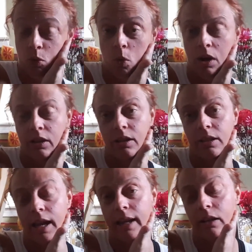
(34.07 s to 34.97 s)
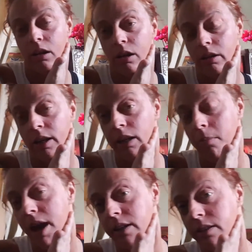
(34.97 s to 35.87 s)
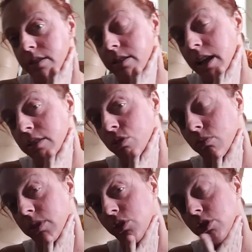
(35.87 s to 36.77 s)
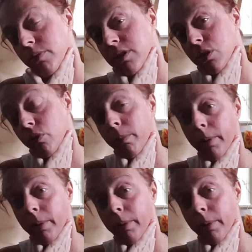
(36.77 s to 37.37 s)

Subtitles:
one that kind of matters, not so much the rest of them,